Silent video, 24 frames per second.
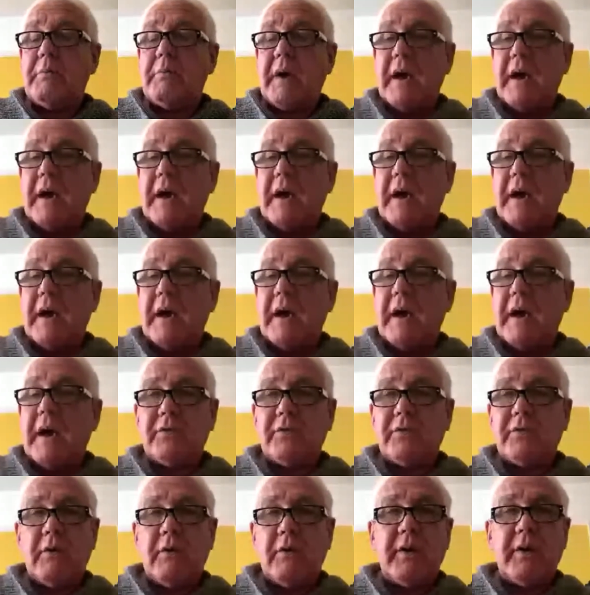back to his old
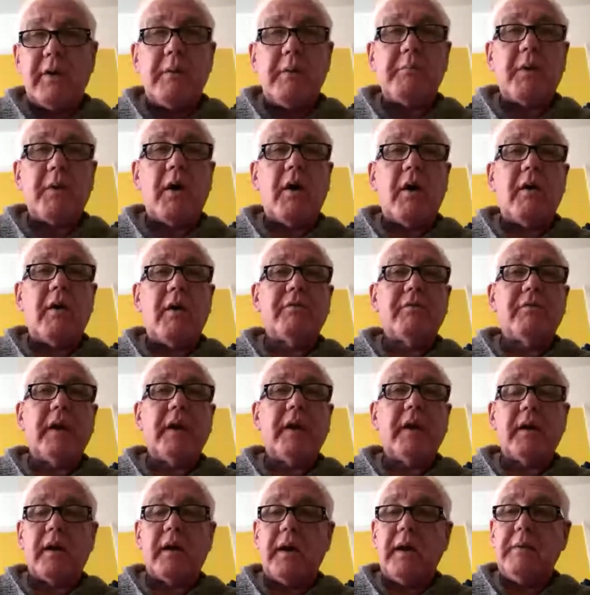self yet, but I
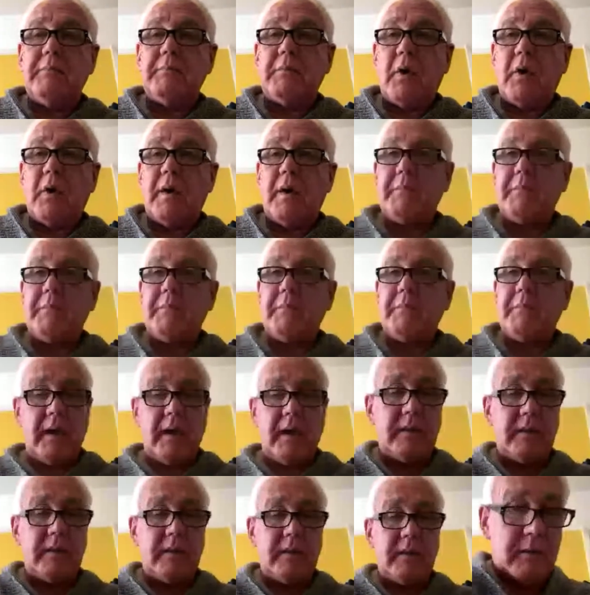think he might be
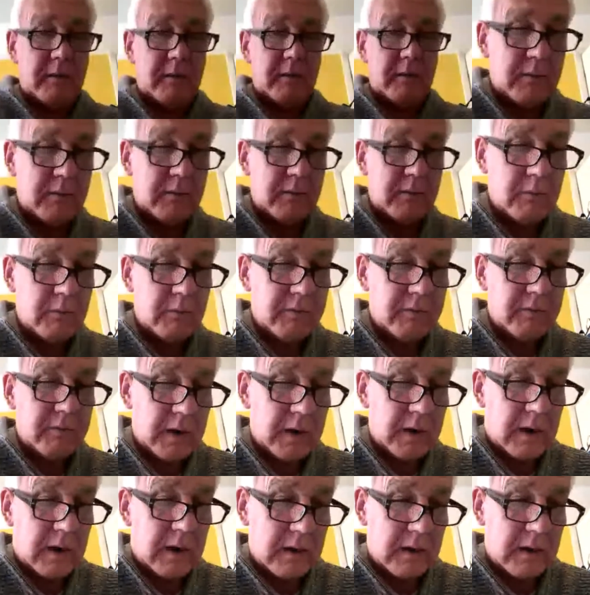getting there with
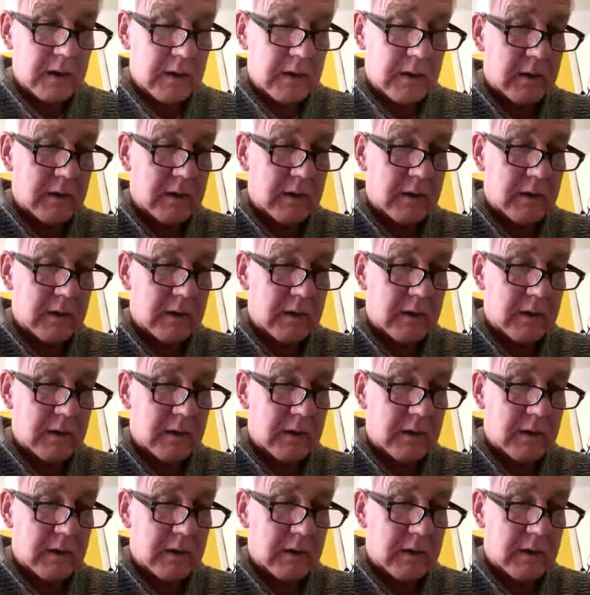any luck.